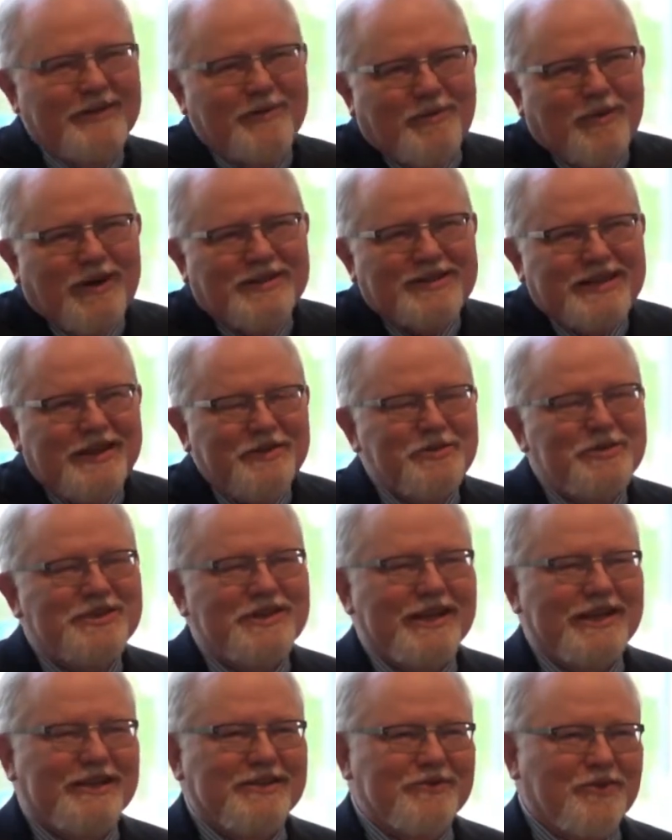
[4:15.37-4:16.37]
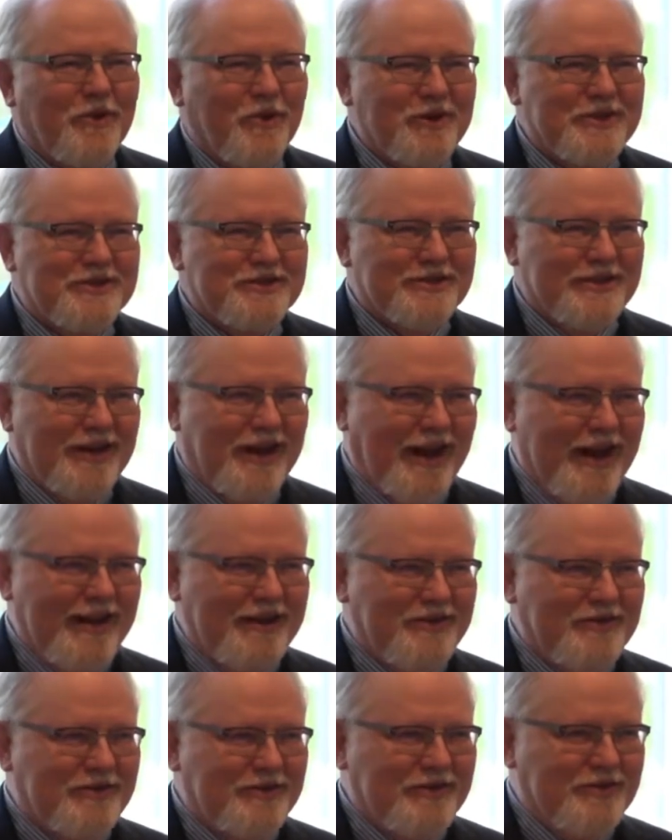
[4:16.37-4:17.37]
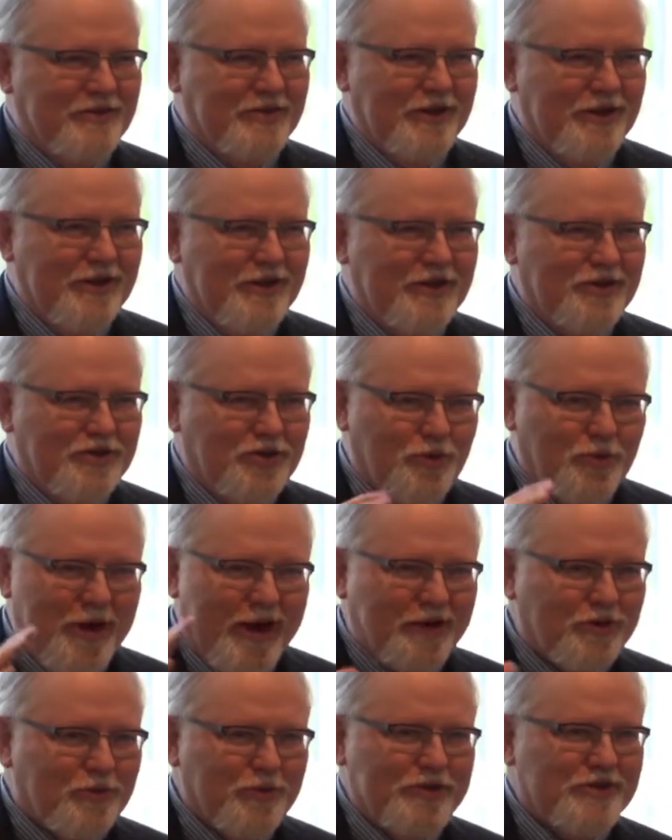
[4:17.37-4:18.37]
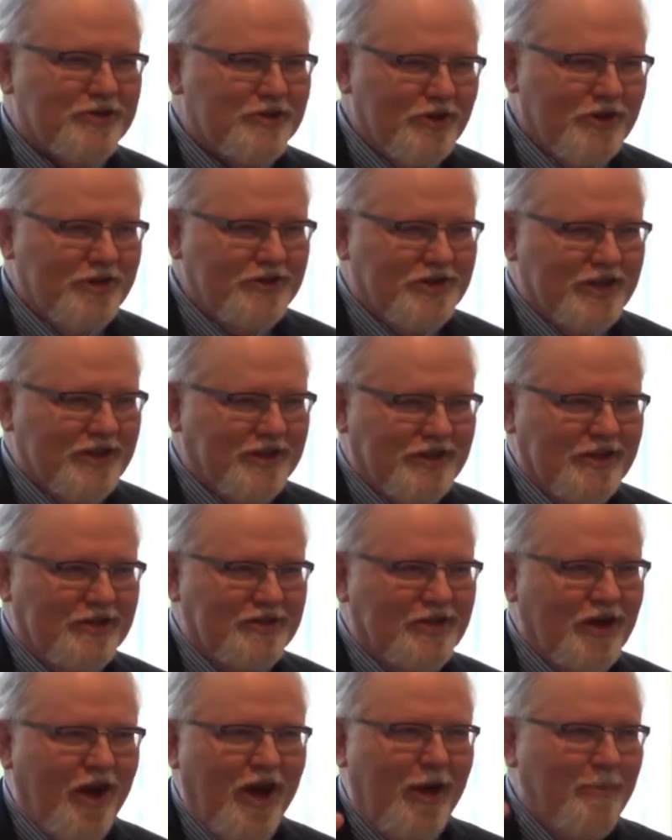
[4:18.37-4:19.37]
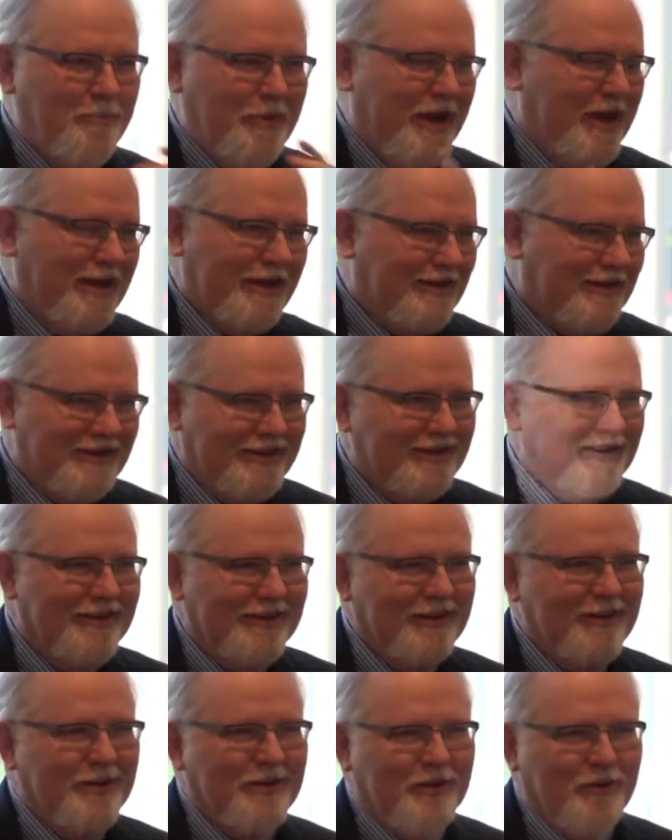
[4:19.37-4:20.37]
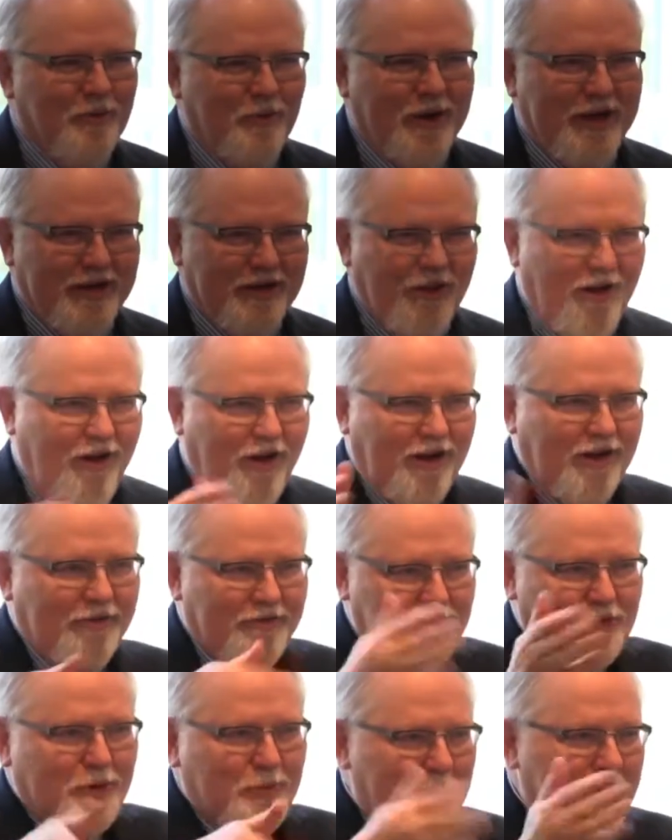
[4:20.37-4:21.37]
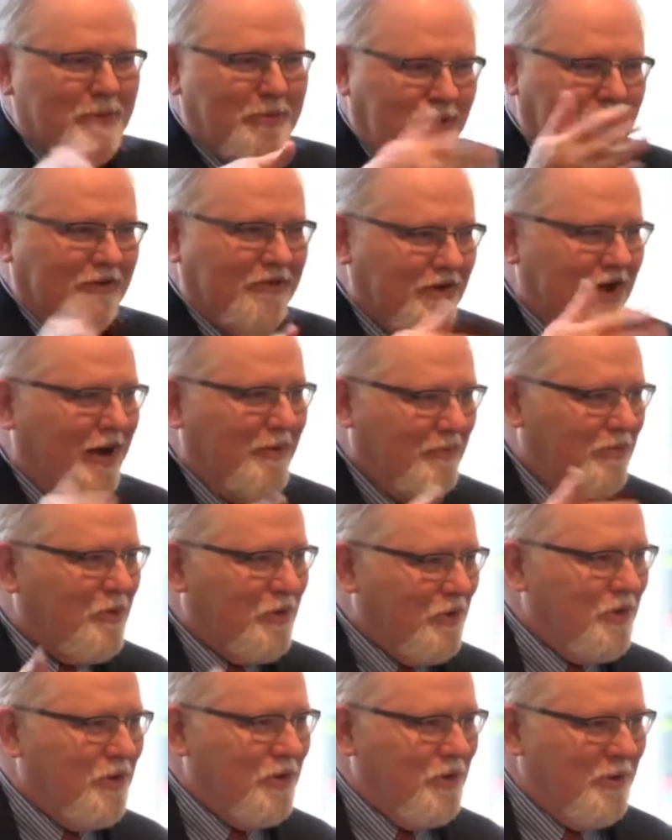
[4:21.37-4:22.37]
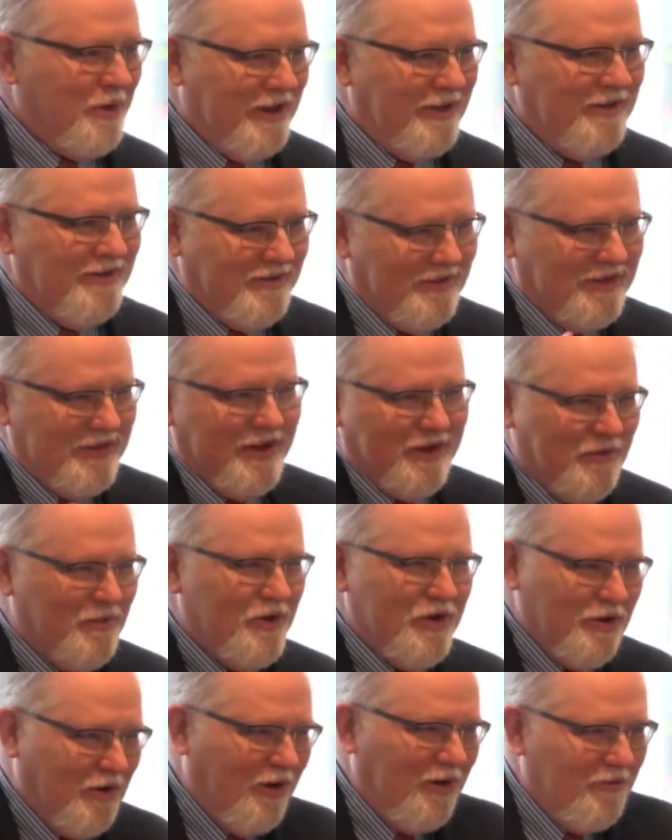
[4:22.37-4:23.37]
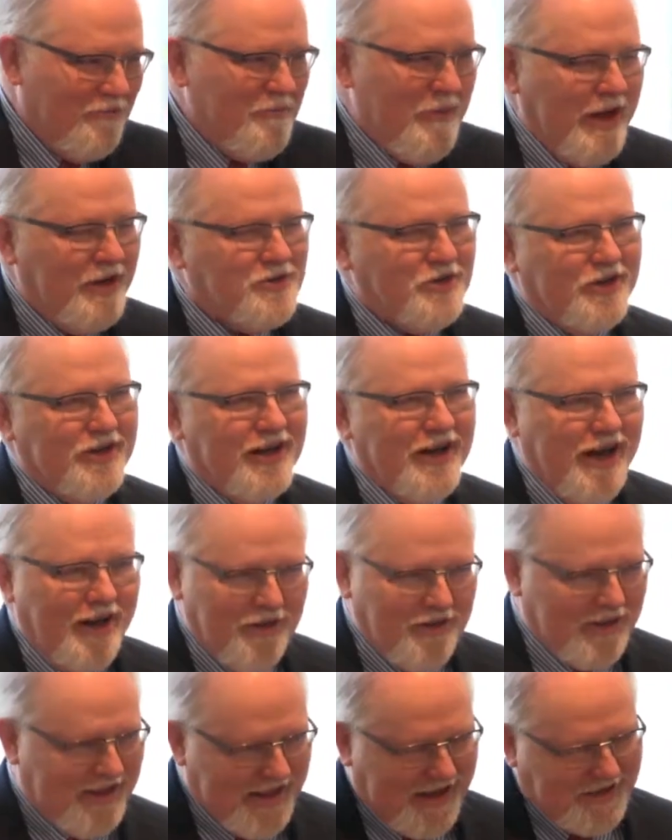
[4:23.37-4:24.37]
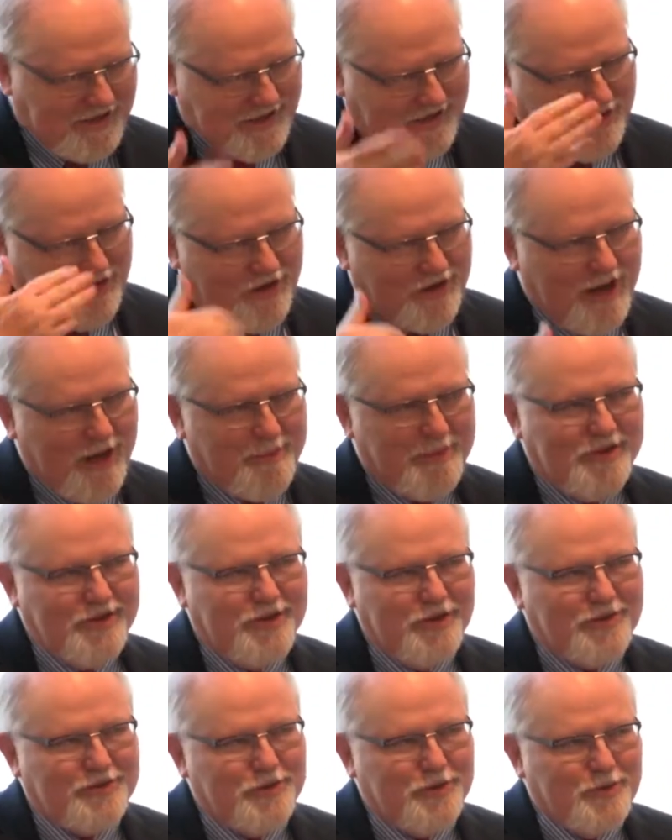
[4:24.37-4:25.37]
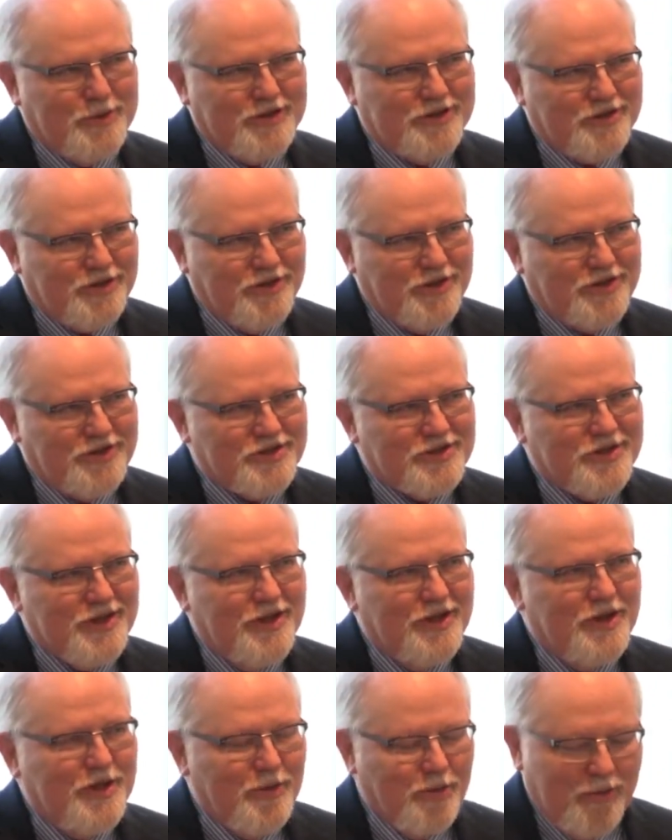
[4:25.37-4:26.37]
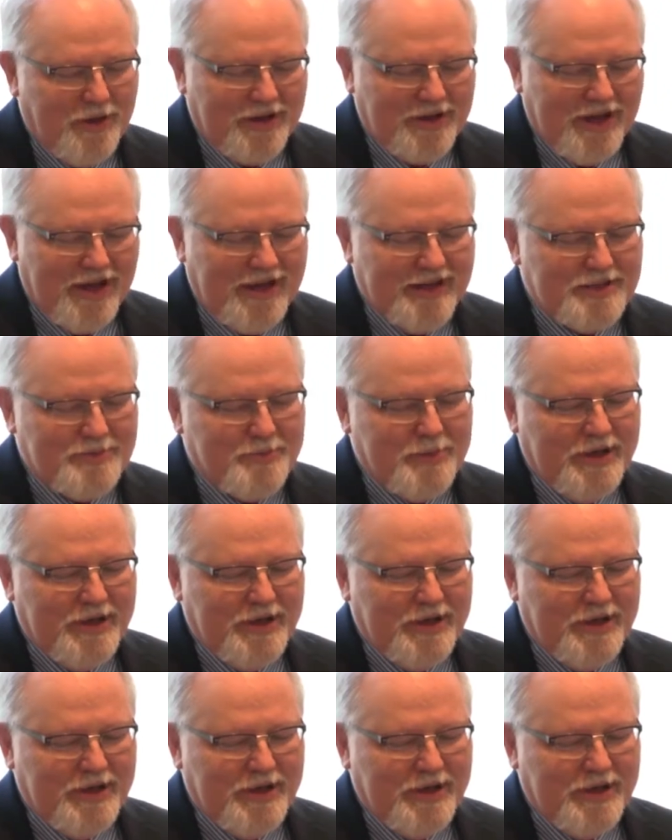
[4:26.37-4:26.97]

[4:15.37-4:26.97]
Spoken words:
What's interesting is, of course, I direct research at the top end when all of you people have come through and you'll have majored in other things and you'll come and you'll do research with us.